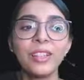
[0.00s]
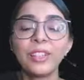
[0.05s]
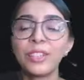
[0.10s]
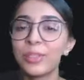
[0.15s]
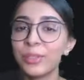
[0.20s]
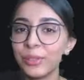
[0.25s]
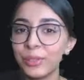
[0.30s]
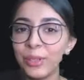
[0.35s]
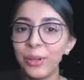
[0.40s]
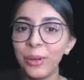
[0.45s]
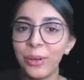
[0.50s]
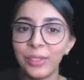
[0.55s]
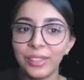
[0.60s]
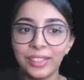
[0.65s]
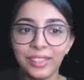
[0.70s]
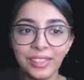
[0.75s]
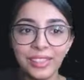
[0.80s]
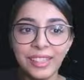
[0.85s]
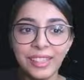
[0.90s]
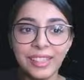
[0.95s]
So the
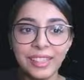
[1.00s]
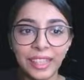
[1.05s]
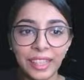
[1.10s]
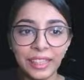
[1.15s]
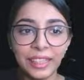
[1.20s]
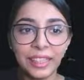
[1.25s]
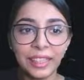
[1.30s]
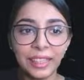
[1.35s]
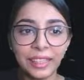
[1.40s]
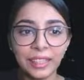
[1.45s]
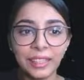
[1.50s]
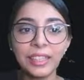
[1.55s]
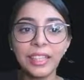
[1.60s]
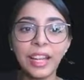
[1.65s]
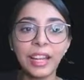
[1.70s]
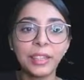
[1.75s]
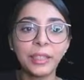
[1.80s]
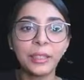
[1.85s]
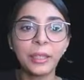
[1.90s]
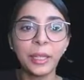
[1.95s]
author is saying here
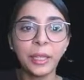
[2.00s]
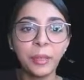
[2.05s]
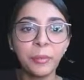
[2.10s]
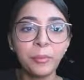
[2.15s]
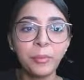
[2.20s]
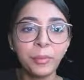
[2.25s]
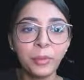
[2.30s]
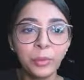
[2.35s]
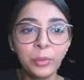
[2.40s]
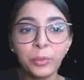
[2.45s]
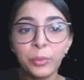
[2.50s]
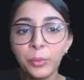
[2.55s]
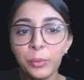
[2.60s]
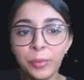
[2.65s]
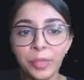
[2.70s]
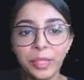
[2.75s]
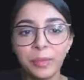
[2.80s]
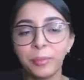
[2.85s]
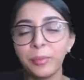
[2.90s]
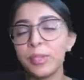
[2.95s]
that they do
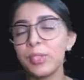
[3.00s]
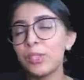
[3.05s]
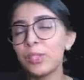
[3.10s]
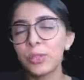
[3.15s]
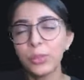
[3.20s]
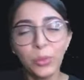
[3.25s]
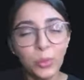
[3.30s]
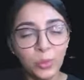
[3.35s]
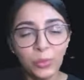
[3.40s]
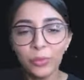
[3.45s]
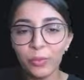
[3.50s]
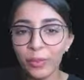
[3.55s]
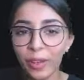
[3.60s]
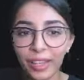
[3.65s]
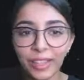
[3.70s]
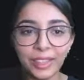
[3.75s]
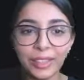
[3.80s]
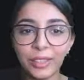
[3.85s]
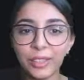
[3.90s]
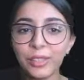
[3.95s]
make me so
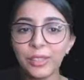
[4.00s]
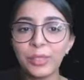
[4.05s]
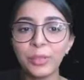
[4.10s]
wild.